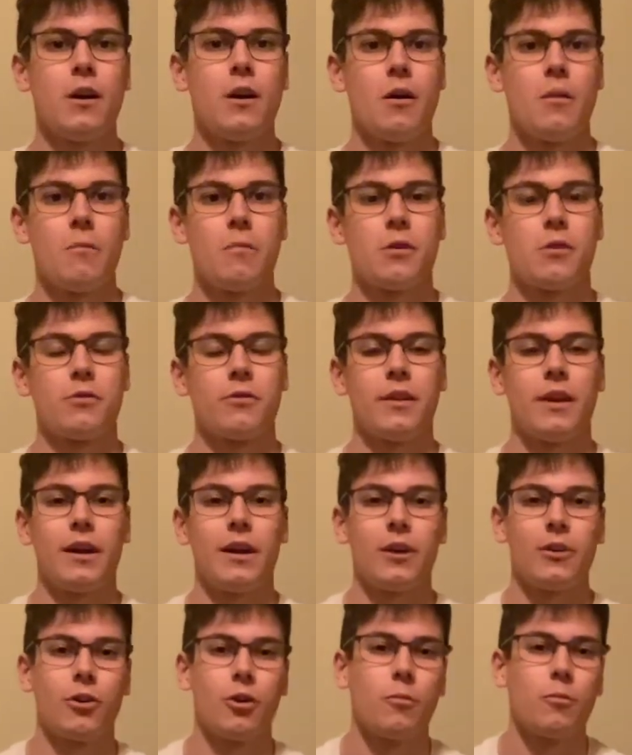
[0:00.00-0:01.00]
Other than that, I
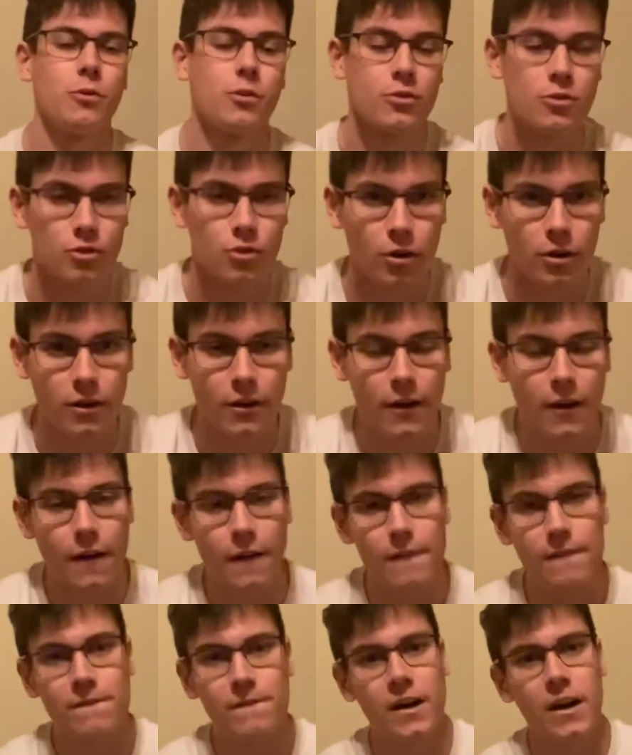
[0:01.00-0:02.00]
hope you enjoyed
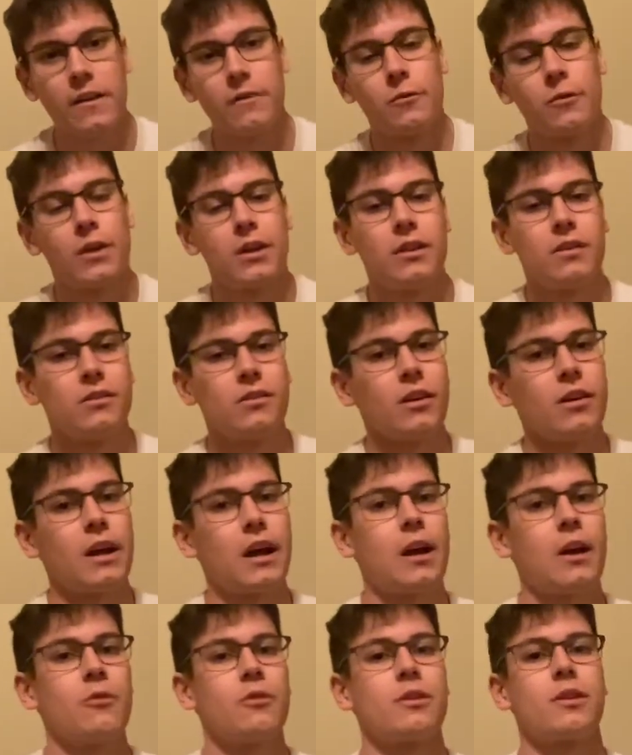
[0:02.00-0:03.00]
5 ways on how
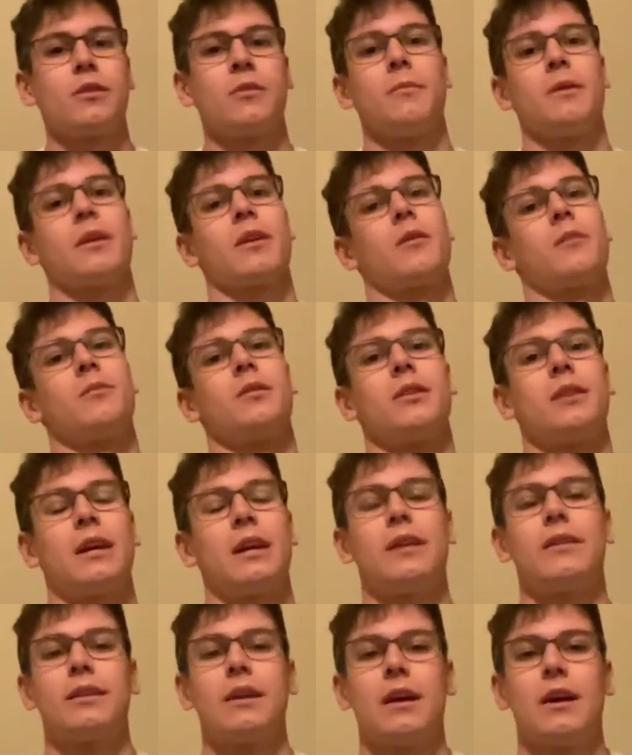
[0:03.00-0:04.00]
you can make up to
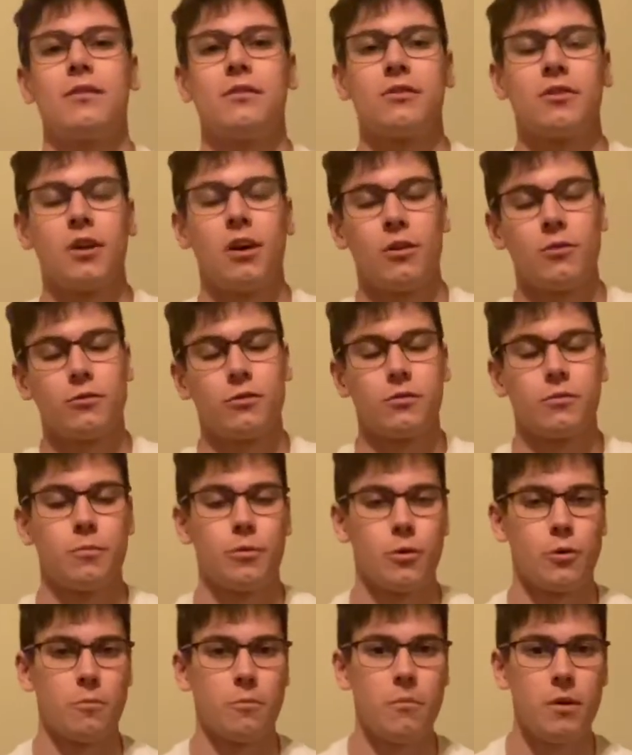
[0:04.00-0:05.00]
$10,000 per
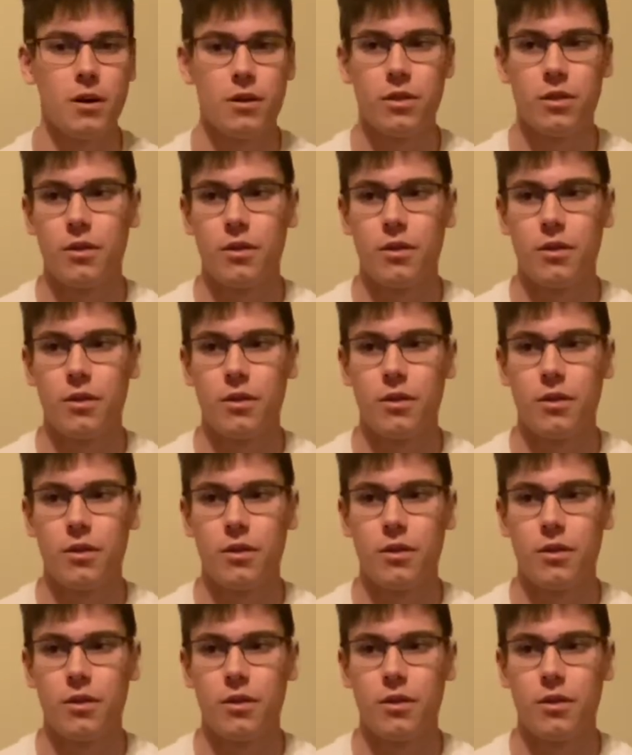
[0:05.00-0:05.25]
month